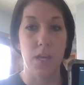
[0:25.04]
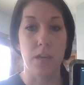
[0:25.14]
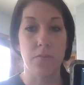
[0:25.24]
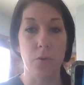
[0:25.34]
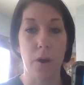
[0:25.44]

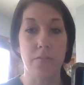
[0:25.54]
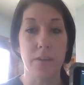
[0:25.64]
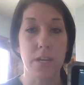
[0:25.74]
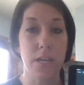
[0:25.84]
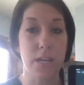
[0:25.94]
If you have
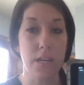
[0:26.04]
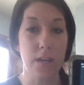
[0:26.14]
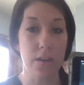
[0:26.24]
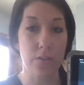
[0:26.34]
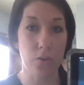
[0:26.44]

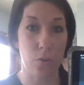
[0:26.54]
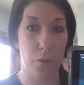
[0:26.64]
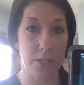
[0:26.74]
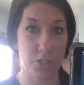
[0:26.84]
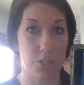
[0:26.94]
any other
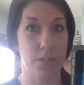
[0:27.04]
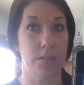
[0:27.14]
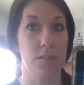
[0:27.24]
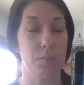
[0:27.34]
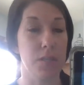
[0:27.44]

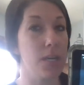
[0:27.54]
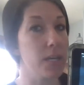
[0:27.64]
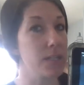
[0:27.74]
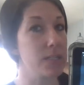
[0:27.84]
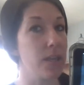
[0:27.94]
questions,
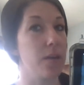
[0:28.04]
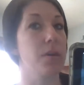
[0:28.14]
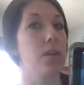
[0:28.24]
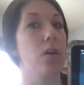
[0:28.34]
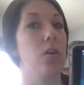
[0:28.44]
please let
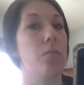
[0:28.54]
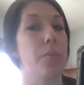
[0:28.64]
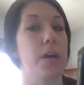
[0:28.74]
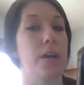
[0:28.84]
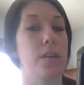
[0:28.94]
me know.
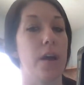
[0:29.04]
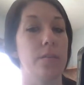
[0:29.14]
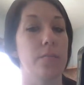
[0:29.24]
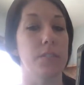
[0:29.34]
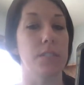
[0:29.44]
But
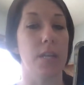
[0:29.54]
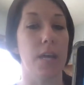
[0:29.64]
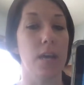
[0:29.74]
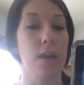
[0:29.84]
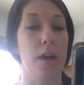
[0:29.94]

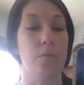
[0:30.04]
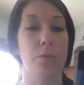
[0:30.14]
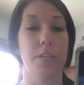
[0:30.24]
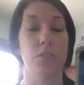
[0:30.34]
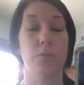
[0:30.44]
today I'm
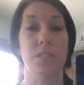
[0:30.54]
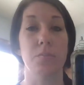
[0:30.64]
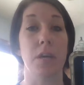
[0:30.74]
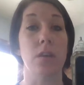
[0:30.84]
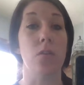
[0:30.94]
going to
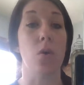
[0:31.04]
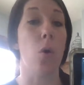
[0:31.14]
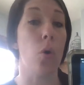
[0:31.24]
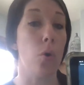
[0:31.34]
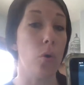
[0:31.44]
explain the
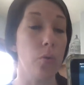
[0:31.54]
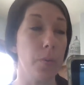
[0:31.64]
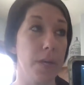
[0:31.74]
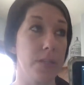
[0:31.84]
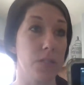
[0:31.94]
whole
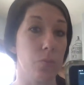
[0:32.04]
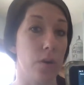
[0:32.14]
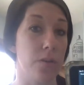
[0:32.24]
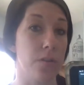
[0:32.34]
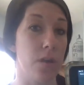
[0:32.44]
week's
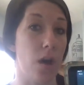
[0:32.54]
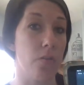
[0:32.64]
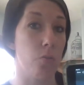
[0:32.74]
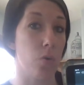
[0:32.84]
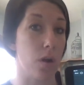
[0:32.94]
worth
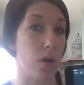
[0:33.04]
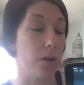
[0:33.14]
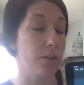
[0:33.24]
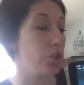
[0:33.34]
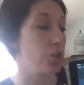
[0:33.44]
of work
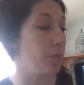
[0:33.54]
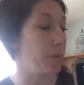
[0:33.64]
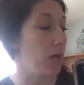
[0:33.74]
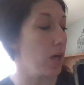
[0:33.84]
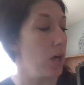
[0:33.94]
on Showbie.